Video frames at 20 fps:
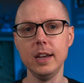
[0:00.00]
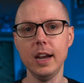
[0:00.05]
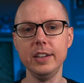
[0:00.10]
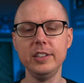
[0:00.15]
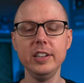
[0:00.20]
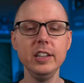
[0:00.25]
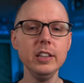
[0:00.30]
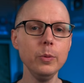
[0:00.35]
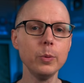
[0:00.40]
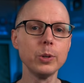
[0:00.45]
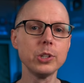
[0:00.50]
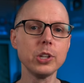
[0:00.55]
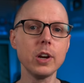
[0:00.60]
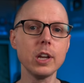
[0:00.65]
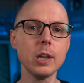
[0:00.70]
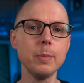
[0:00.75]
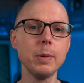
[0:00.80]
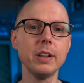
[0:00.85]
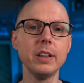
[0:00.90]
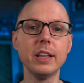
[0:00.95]
Ideally, we're
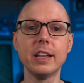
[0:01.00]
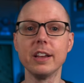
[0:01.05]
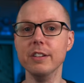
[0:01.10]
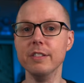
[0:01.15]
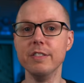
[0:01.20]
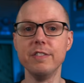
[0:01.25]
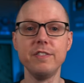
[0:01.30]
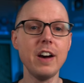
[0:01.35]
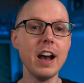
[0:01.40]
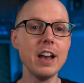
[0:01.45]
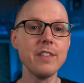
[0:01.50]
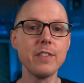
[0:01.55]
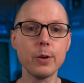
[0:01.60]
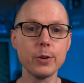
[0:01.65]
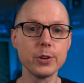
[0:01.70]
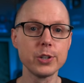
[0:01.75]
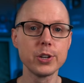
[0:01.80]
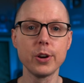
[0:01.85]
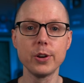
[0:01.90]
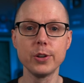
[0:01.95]
talking about like a five
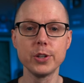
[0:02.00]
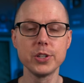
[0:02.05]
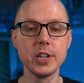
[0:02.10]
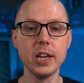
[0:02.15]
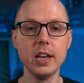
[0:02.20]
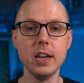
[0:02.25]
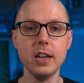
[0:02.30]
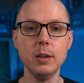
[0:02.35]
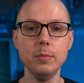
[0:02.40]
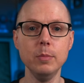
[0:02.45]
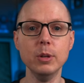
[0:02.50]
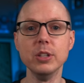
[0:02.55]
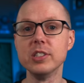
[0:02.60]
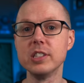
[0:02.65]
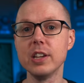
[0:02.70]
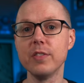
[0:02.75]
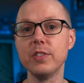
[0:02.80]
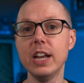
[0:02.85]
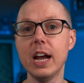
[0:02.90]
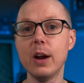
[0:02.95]
hour charge time, a
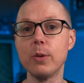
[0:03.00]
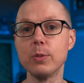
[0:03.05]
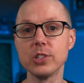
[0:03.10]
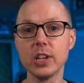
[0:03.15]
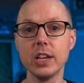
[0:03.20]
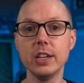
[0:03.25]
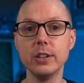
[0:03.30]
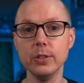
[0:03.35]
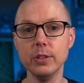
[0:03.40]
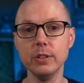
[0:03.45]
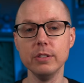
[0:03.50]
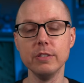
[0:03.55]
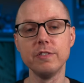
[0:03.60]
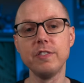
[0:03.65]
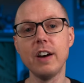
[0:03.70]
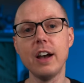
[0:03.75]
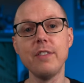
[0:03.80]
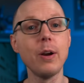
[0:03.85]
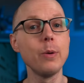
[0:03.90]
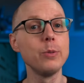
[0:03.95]
seven hours idle,
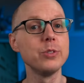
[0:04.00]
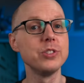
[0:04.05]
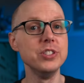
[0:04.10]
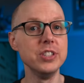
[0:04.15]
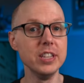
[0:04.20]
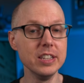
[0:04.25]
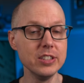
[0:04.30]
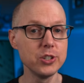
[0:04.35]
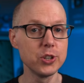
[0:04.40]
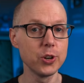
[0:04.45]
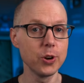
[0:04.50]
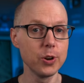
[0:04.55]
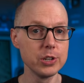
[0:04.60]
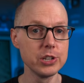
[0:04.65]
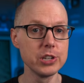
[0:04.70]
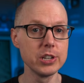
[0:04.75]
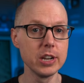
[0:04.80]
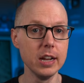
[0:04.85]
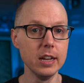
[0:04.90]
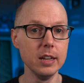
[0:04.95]
five hours
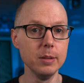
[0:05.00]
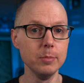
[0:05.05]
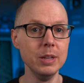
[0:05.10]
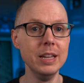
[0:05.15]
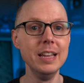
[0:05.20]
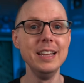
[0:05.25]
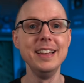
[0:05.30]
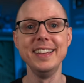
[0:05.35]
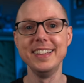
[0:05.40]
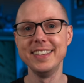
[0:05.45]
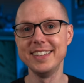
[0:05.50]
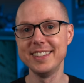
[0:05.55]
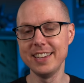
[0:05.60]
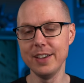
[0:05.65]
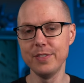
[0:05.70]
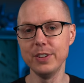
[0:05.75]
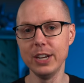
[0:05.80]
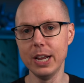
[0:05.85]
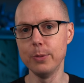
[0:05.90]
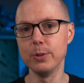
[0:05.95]
discharge time,
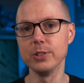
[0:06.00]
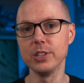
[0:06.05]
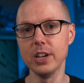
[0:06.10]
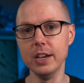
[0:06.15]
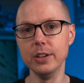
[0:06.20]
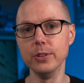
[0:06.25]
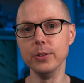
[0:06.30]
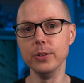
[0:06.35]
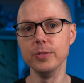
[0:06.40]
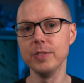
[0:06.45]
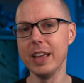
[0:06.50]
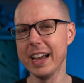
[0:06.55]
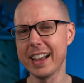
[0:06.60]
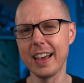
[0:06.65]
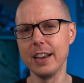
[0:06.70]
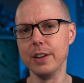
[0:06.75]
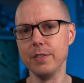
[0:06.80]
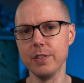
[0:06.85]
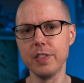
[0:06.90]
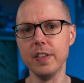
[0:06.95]
seven hours idle, that
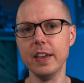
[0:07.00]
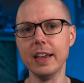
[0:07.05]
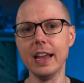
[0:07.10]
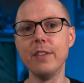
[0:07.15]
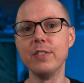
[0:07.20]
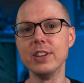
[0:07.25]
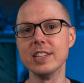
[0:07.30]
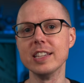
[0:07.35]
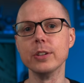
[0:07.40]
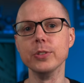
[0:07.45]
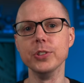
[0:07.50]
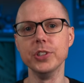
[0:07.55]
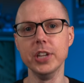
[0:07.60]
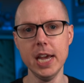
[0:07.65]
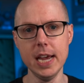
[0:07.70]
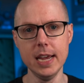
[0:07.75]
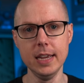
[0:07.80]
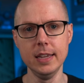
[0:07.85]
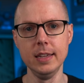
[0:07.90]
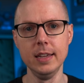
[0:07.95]
kind of a thing every single
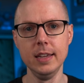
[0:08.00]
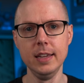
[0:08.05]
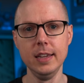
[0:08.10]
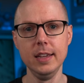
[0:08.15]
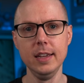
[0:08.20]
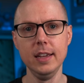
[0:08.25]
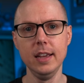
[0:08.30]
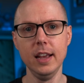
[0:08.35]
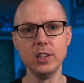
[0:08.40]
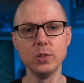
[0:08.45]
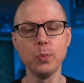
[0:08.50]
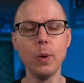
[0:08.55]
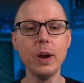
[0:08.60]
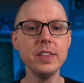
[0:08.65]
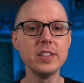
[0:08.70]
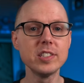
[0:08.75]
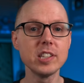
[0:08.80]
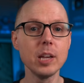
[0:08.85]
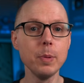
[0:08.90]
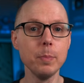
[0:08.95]
day. It's why
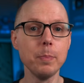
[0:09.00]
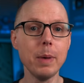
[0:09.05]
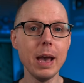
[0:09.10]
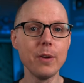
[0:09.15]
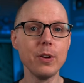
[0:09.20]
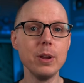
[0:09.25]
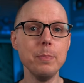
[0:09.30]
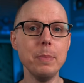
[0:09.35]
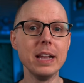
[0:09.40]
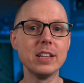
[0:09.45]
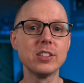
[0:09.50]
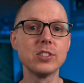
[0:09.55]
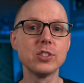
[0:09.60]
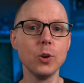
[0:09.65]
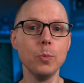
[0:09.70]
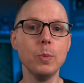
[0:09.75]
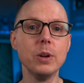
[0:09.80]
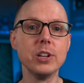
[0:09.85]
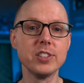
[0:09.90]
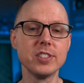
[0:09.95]
this type of battery makes
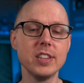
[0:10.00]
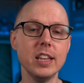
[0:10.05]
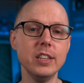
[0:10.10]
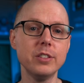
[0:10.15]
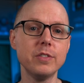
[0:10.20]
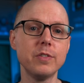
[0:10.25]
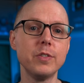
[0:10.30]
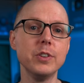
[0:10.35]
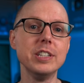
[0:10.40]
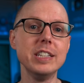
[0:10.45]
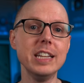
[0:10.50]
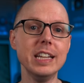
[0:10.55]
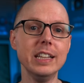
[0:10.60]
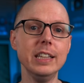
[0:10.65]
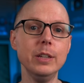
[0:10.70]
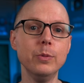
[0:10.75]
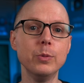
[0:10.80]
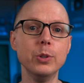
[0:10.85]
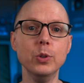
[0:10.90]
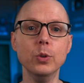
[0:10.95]
so much sense for
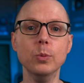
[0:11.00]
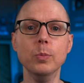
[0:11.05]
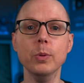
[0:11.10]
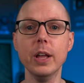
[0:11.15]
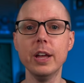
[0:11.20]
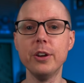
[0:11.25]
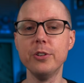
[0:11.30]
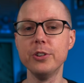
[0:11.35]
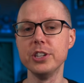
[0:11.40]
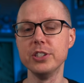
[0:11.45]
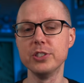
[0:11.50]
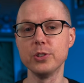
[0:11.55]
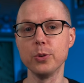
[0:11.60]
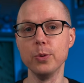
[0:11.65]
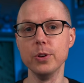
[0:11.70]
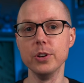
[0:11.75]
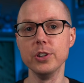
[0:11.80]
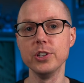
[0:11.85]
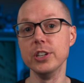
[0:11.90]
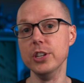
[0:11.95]
daily renewable energy
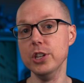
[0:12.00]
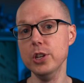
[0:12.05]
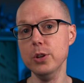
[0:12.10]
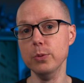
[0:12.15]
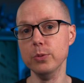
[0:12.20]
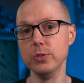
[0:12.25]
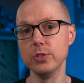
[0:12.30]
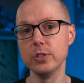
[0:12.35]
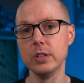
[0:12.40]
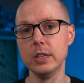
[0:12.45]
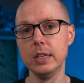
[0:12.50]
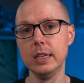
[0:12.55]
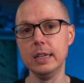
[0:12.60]
storage and use.